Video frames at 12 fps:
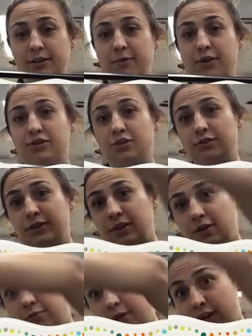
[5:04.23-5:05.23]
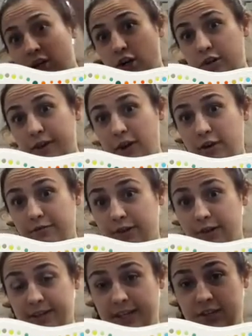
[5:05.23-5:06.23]
and we certainly don't want it curving over
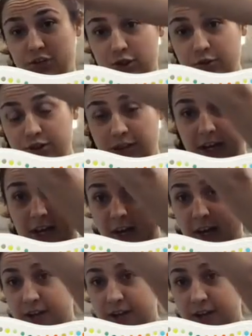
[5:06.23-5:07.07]
because that's too tight.